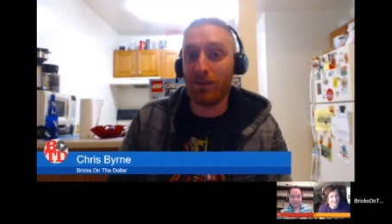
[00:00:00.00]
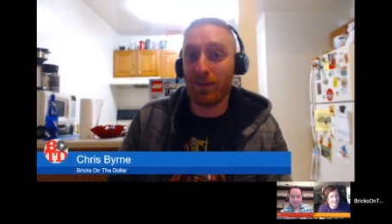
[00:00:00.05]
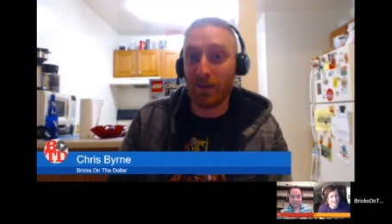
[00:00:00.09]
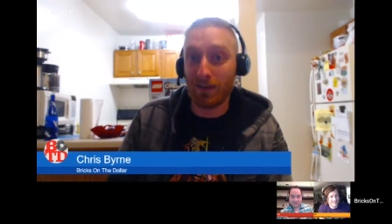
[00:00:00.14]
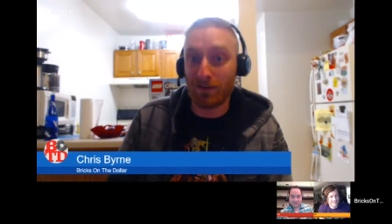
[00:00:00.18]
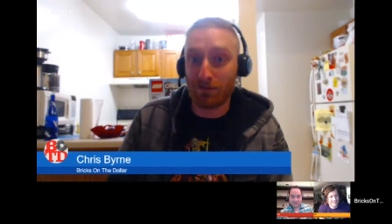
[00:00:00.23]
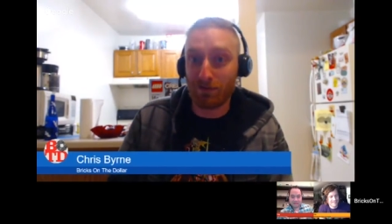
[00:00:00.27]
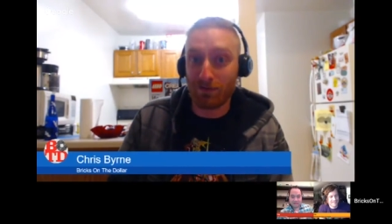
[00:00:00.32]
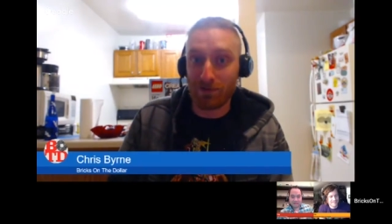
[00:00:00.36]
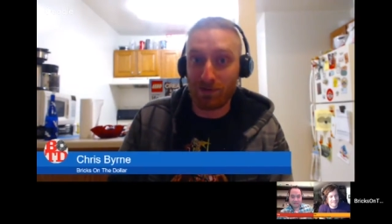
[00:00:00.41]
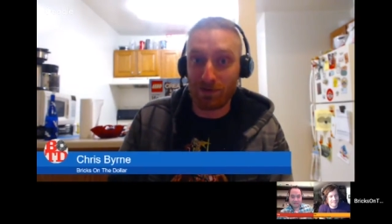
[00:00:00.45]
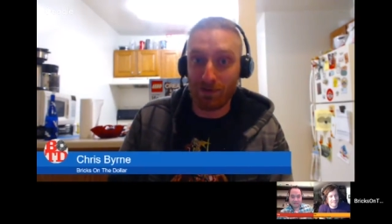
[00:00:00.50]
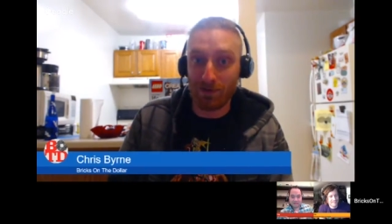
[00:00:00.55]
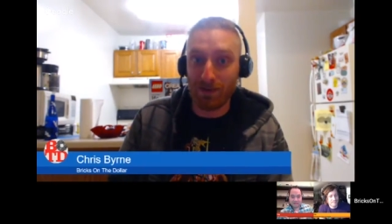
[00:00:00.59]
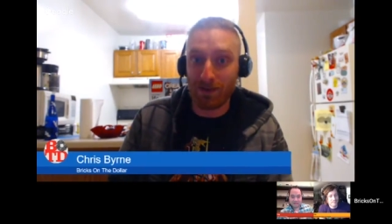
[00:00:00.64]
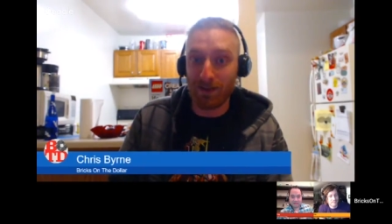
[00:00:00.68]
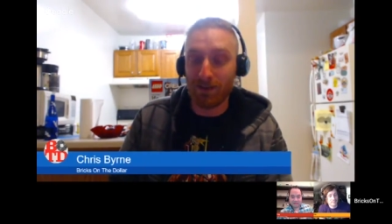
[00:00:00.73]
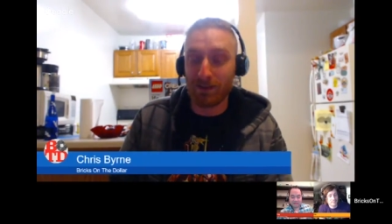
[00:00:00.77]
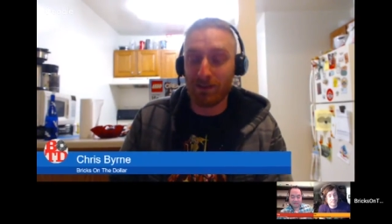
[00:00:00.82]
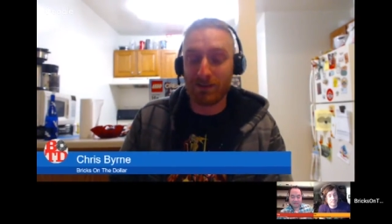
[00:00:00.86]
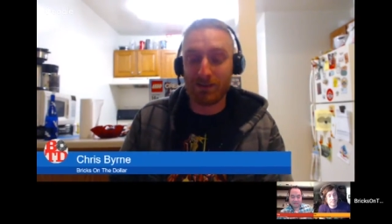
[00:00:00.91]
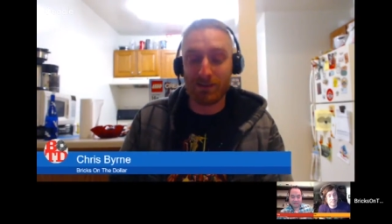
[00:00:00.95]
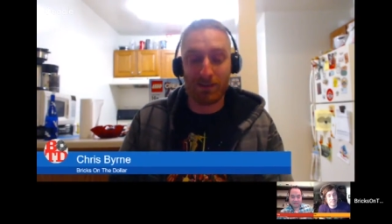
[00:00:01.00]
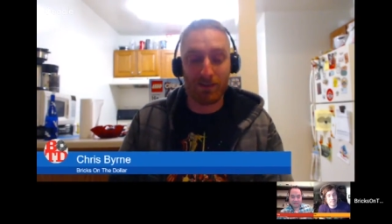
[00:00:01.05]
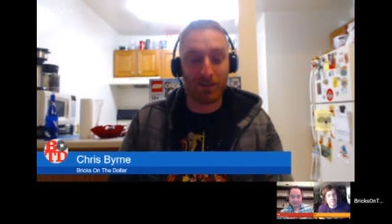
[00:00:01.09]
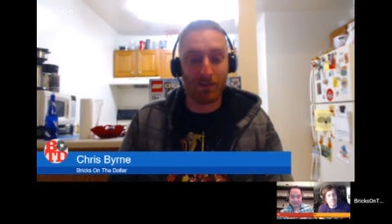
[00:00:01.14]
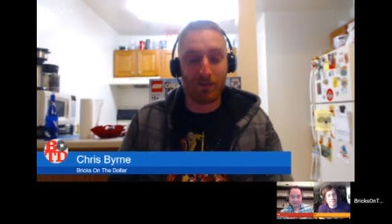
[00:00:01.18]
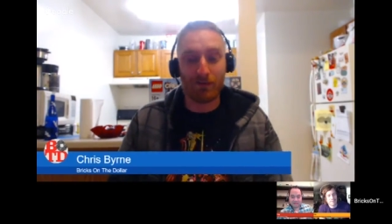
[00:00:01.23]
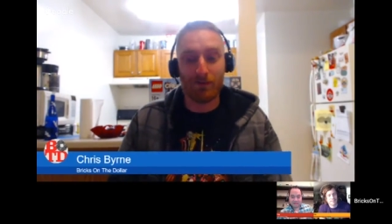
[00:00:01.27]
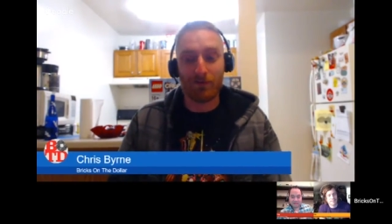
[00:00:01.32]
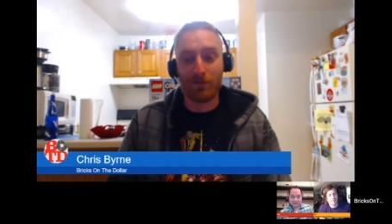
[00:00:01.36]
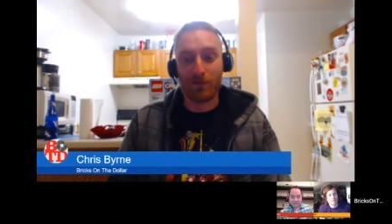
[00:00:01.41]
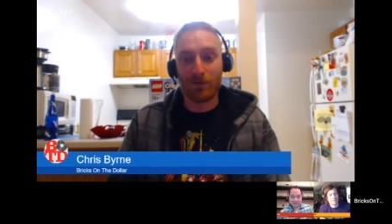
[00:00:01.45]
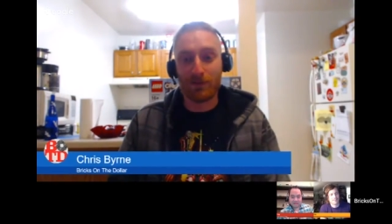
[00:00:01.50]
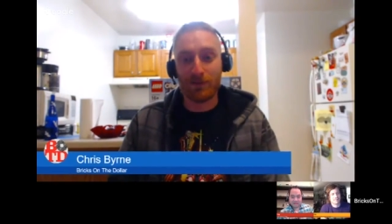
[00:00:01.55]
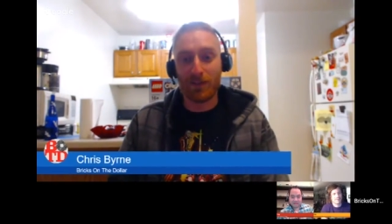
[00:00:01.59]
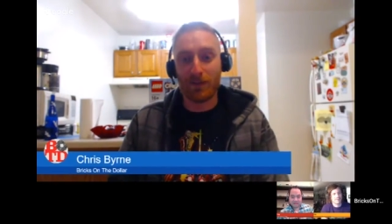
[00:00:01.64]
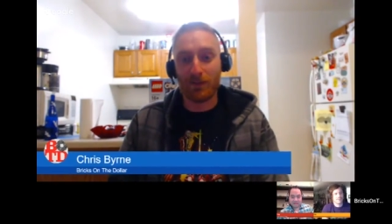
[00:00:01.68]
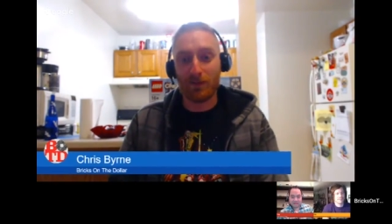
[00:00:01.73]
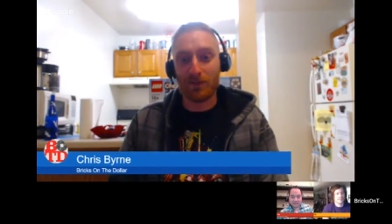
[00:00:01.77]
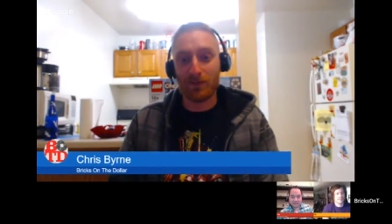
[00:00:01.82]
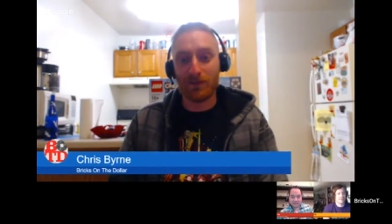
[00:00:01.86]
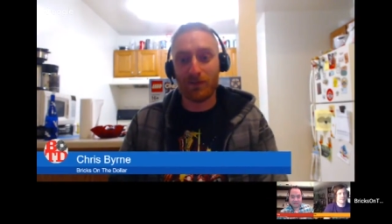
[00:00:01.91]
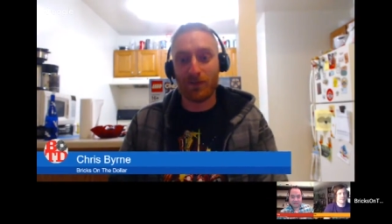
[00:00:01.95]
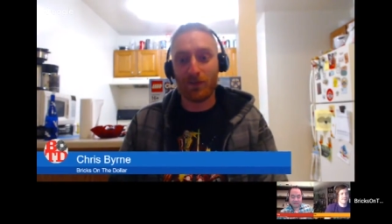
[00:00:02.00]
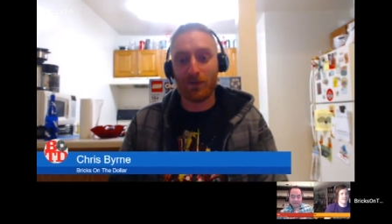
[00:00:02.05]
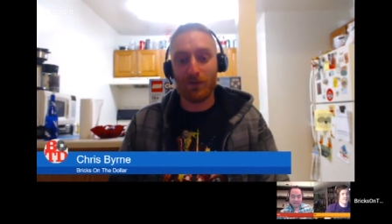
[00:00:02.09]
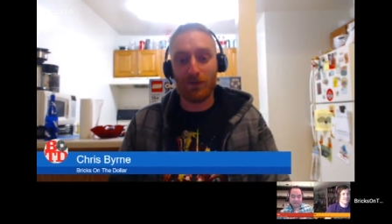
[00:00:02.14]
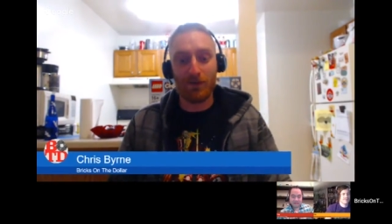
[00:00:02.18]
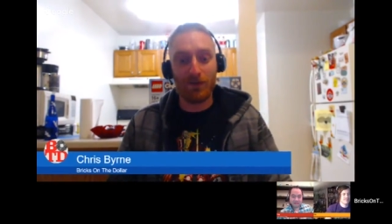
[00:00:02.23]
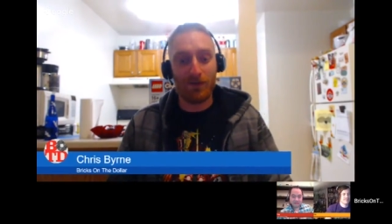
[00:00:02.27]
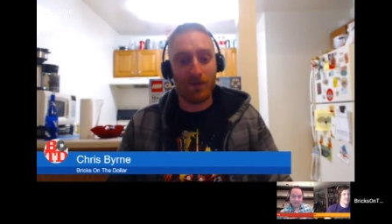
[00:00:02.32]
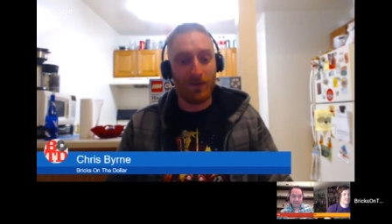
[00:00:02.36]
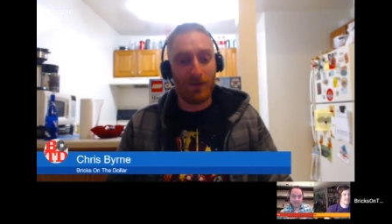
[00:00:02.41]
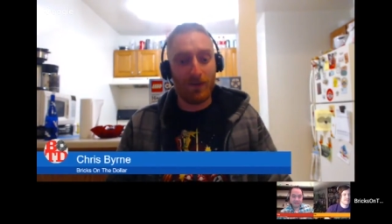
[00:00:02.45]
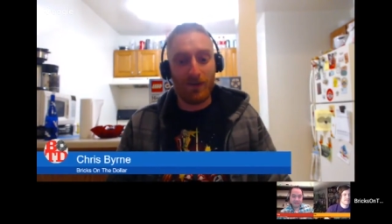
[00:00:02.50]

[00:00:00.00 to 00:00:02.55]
Thanks for joining us on our first episode.